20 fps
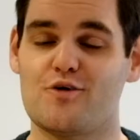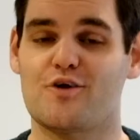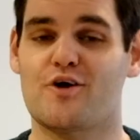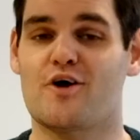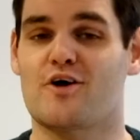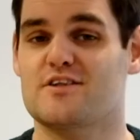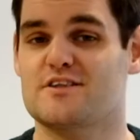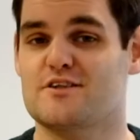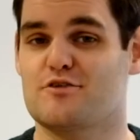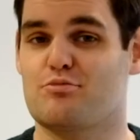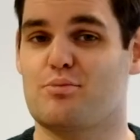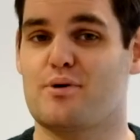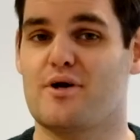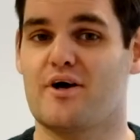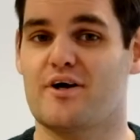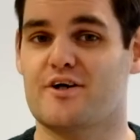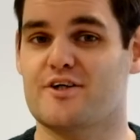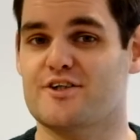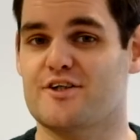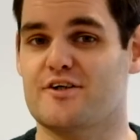cost of
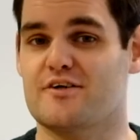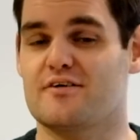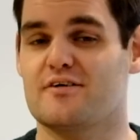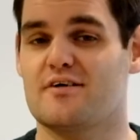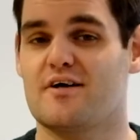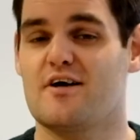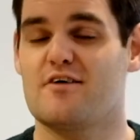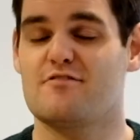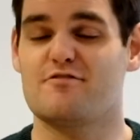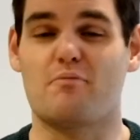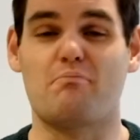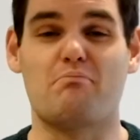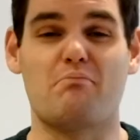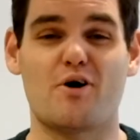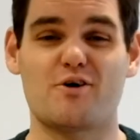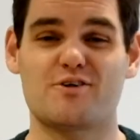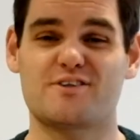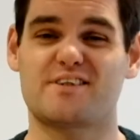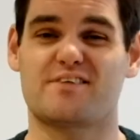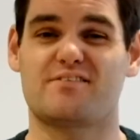production for
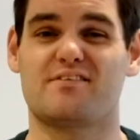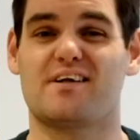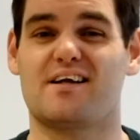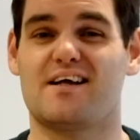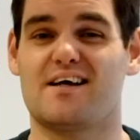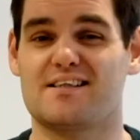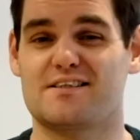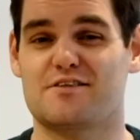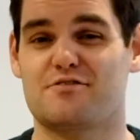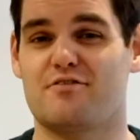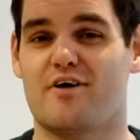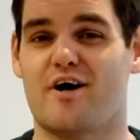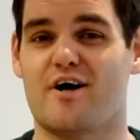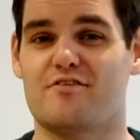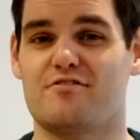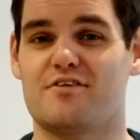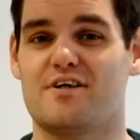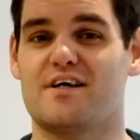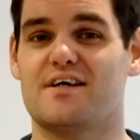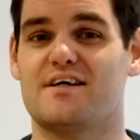most of the last 5
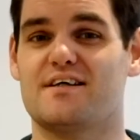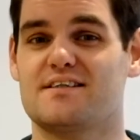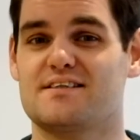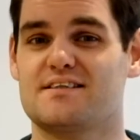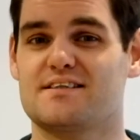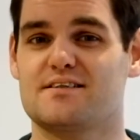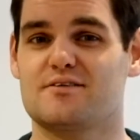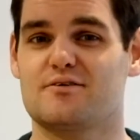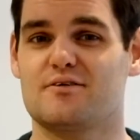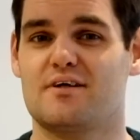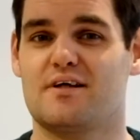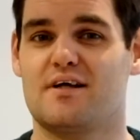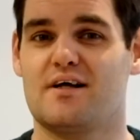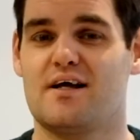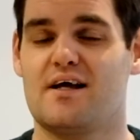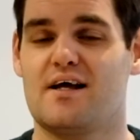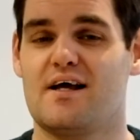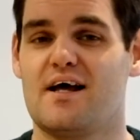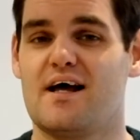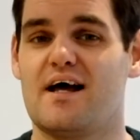years.
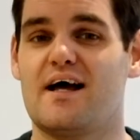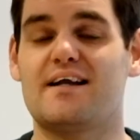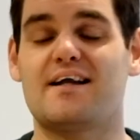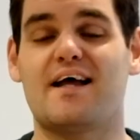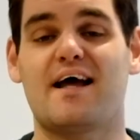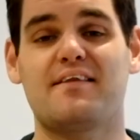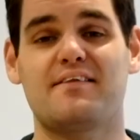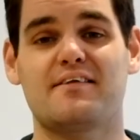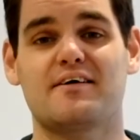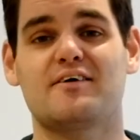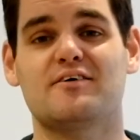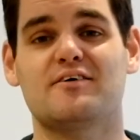And ethical